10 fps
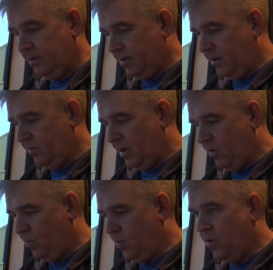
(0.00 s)
I don't
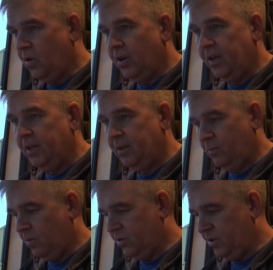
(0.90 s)
know why
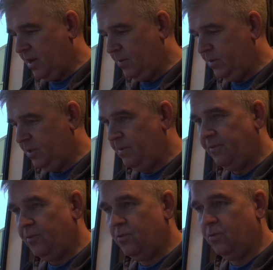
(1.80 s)
it wasn't noticed
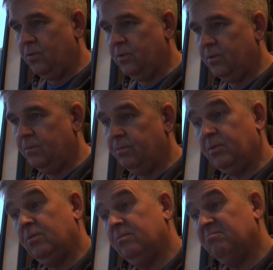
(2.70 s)
before,
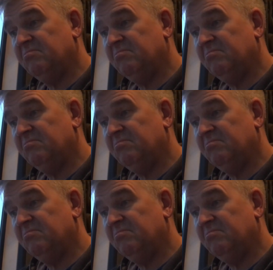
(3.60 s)
but